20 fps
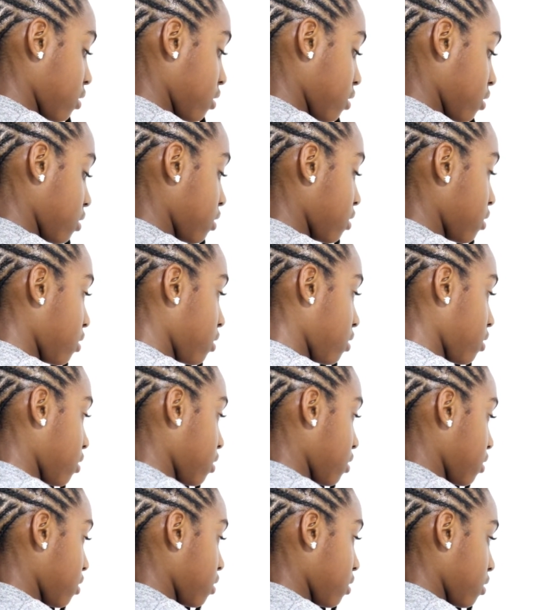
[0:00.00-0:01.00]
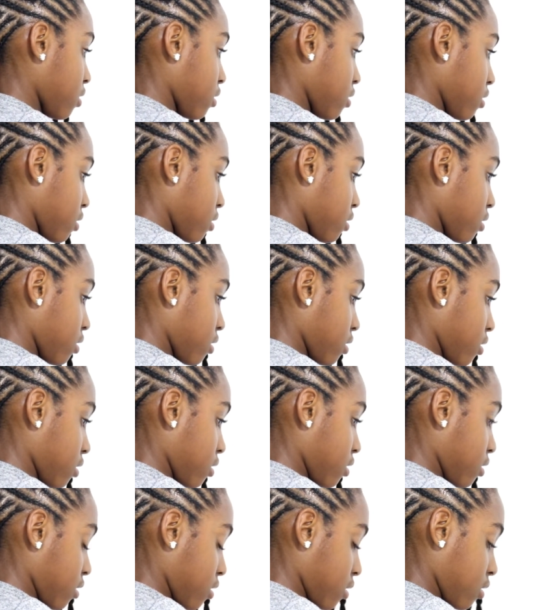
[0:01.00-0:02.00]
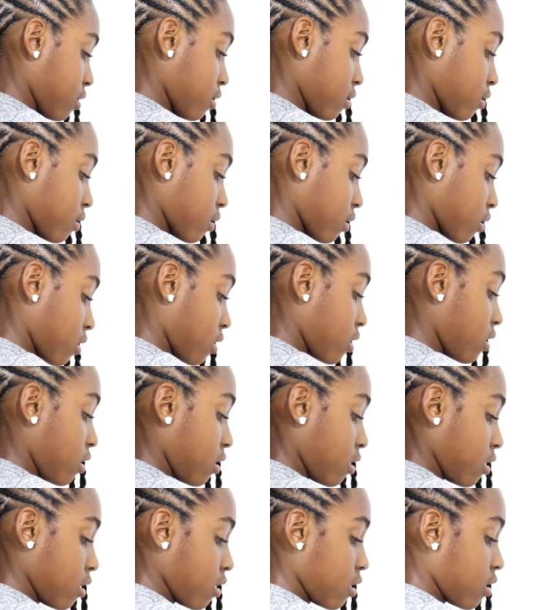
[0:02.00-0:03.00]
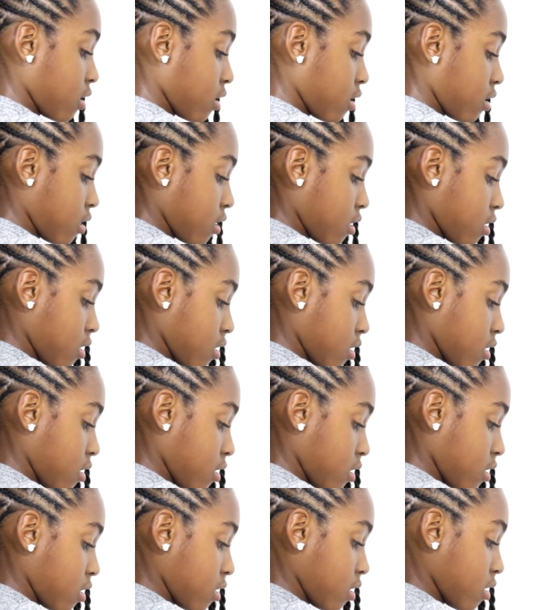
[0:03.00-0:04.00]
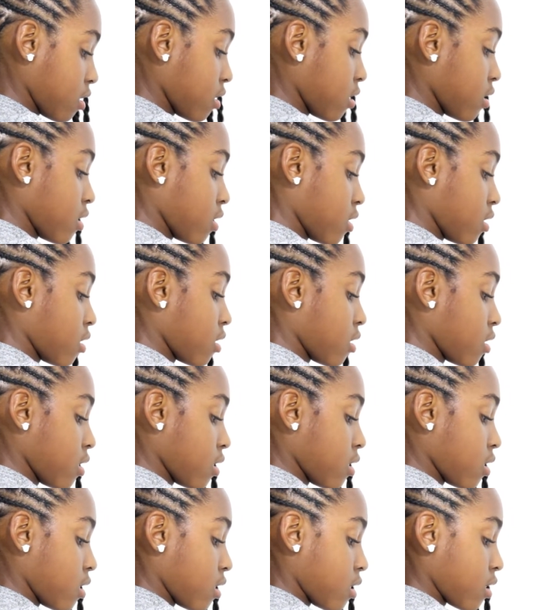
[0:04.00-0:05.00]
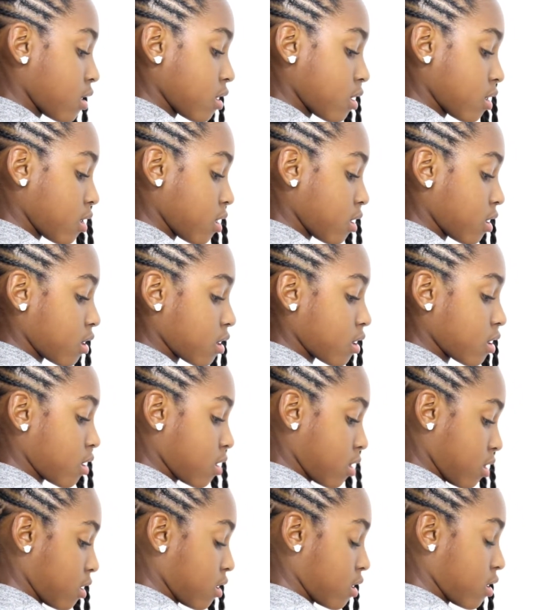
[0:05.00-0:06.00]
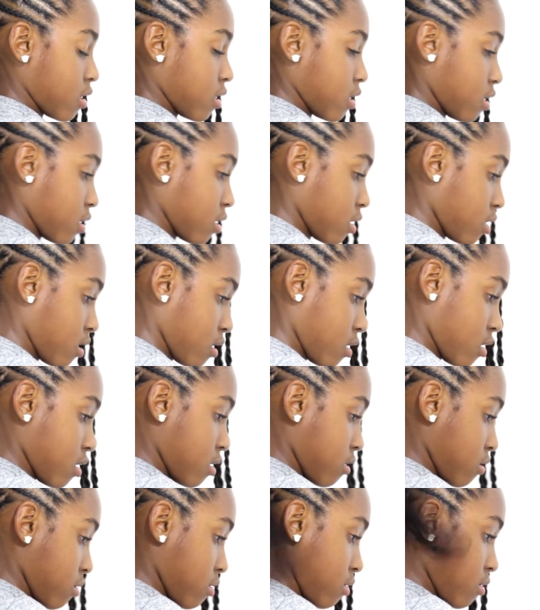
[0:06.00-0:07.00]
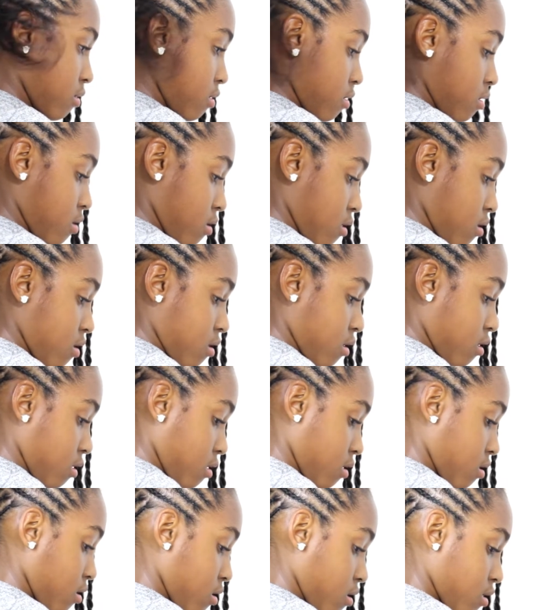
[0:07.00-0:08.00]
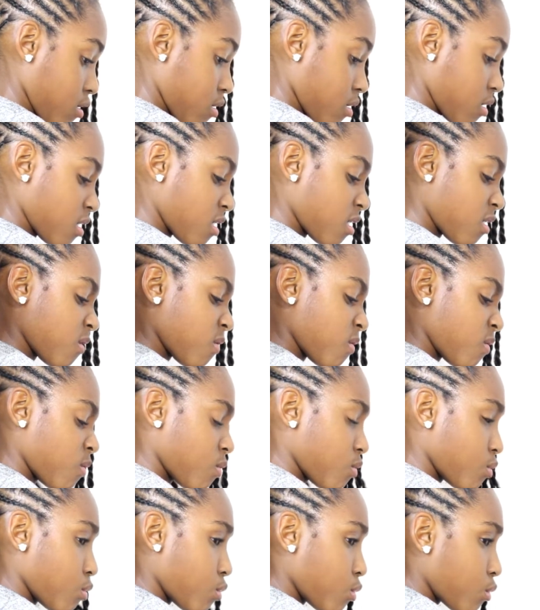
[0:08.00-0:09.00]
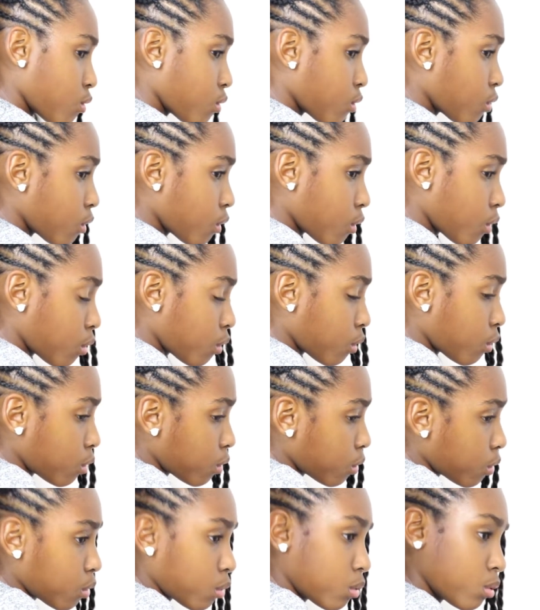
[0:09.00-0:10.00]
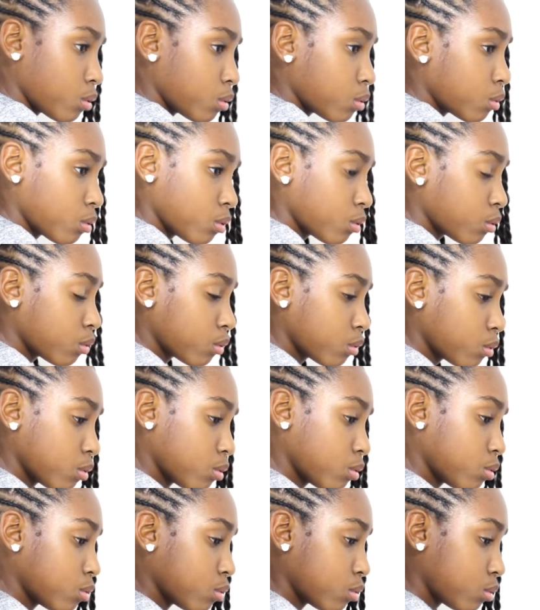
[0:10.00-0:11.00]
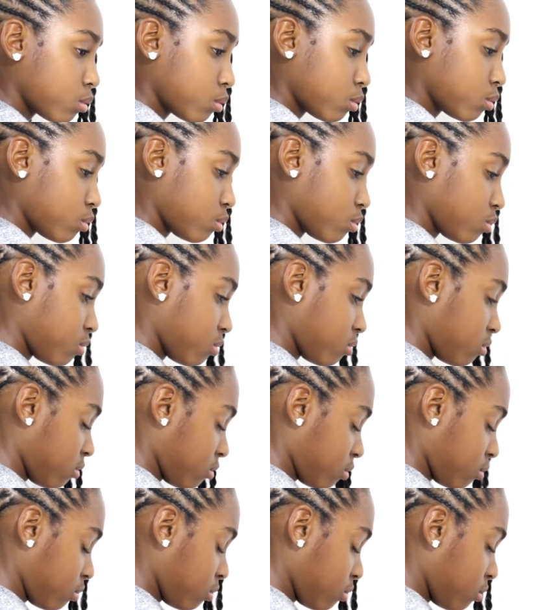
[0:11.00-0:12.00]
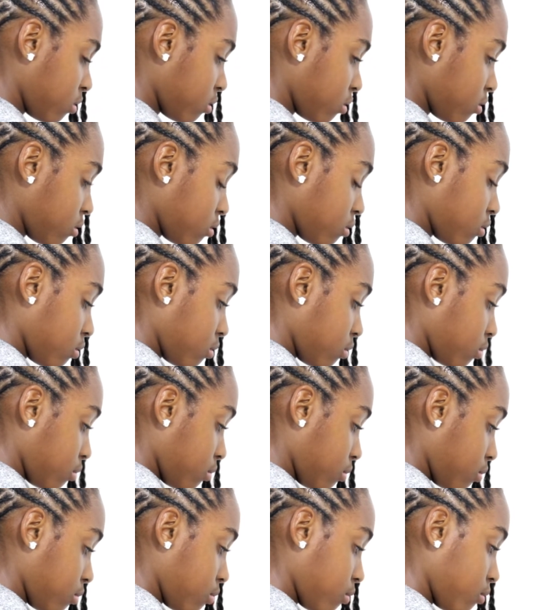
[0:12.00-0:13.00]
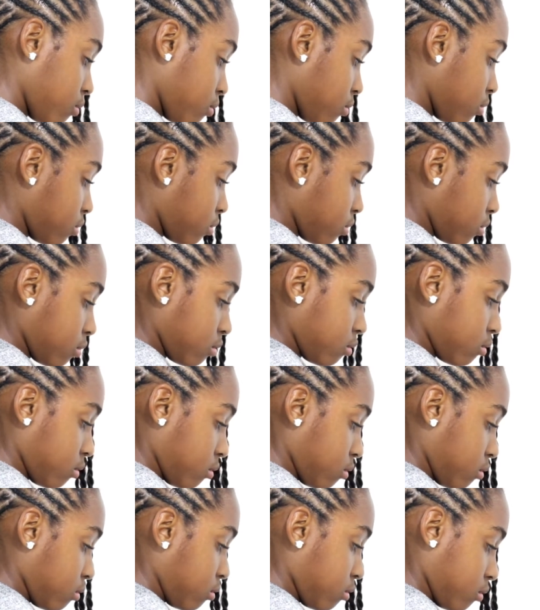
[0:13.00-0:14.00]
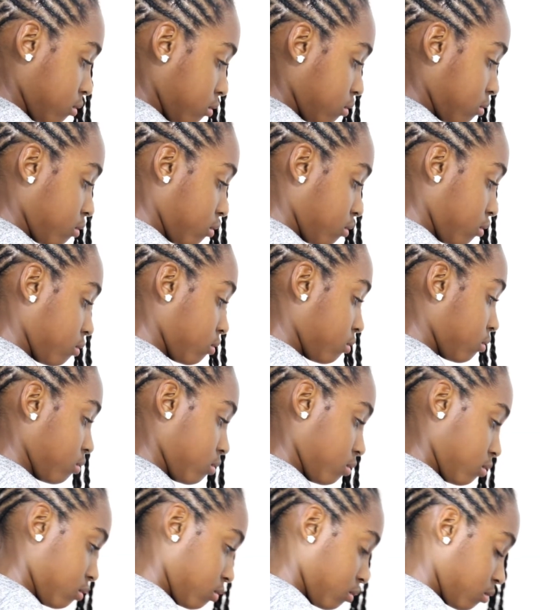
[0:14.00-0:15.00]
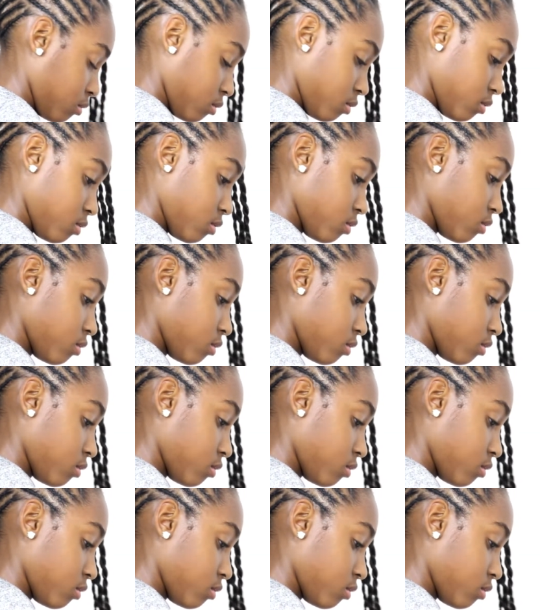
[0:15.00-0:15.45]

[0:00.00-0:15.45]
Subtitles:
So once that section has been completed, I'm just going to gather the two sections together, and yeah, use an elastic band and just, you know, create one ponytail, so to speak.